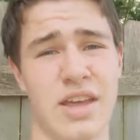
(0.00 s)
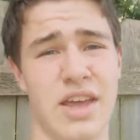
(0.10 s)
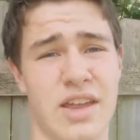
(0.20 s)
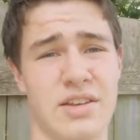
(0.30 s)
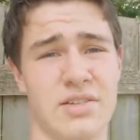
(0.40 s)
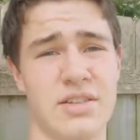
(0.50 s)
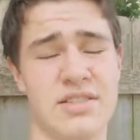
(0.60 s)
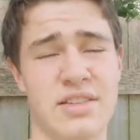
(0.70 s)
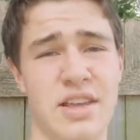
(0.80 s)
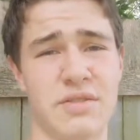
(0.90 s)
and
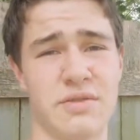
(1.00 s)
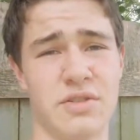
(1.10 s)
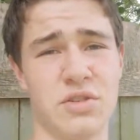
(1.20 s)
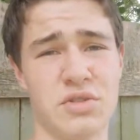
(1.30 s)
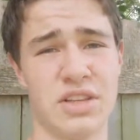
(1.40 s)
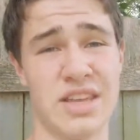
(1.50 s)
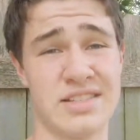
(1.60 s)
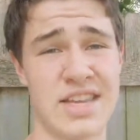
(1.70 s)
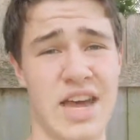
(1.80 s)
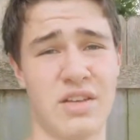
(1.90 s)
instead of using
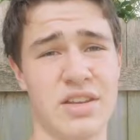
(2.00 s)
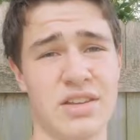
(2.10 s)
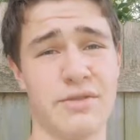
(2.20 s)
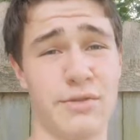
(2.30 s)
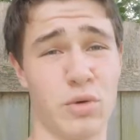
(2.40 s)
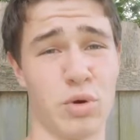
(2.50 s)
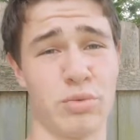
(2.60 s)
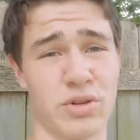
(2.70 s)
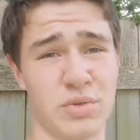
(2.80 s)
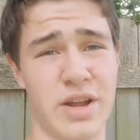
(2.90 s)
his talent for
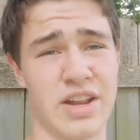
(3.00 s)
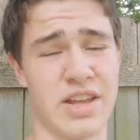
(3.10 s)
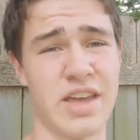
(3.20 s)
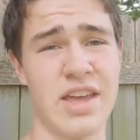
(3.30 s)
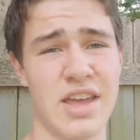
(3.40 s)
persuading